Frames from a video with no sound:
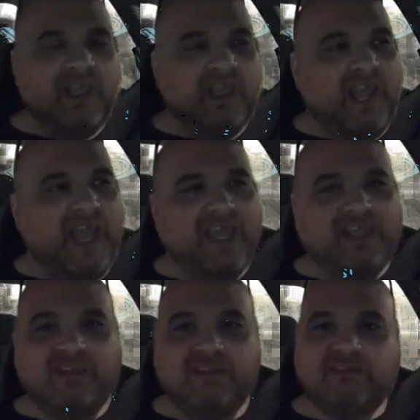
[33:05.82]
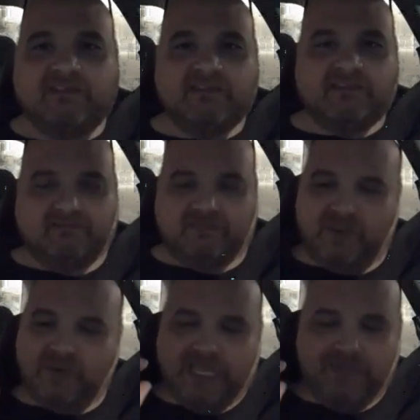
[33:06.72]
And they
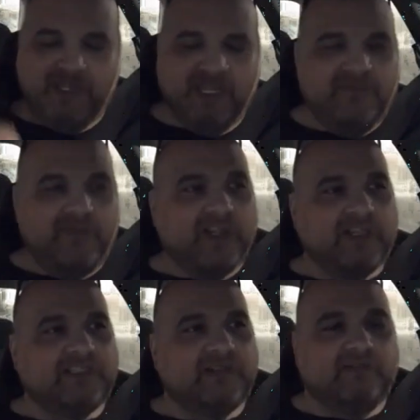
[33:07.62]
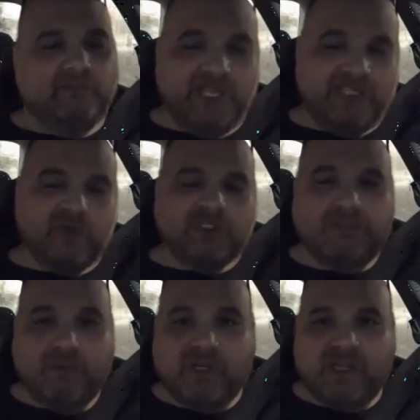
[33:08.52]
would keep it in their fingers. And when they saw somebody
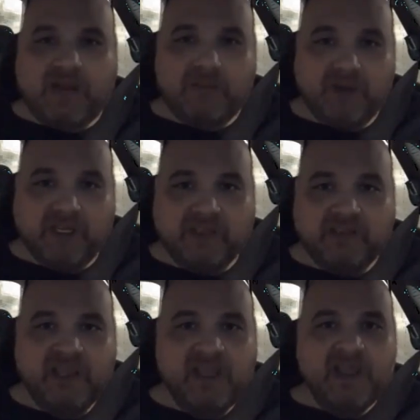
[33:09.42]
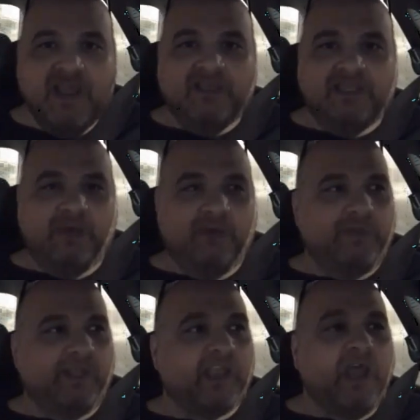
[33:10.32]
with a lot of money, they would be
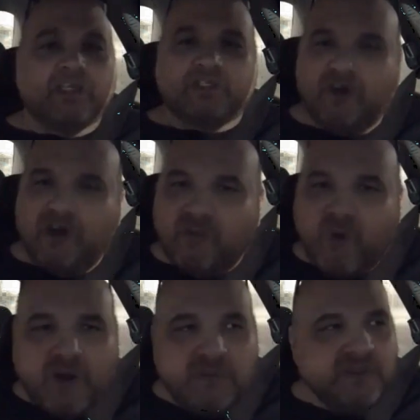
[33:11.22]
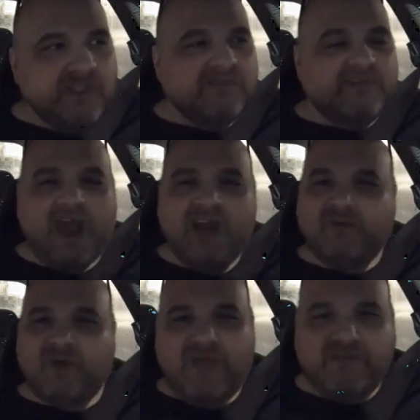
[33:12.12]
like, Sir, welcome to the
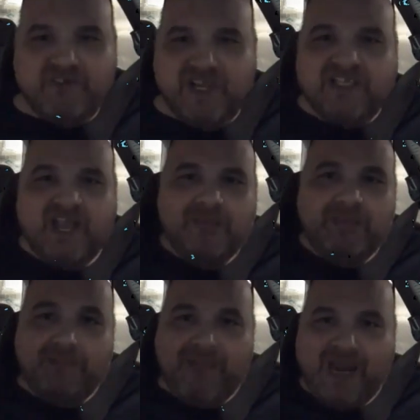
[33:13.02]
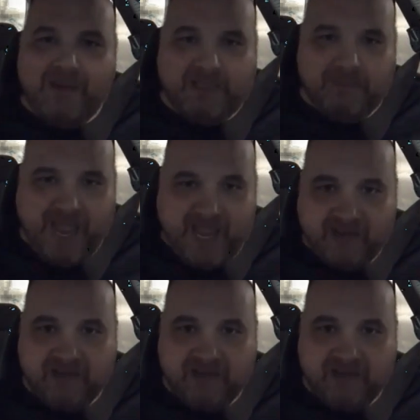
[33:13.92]
carnival. Have a great time. They pat him on the back.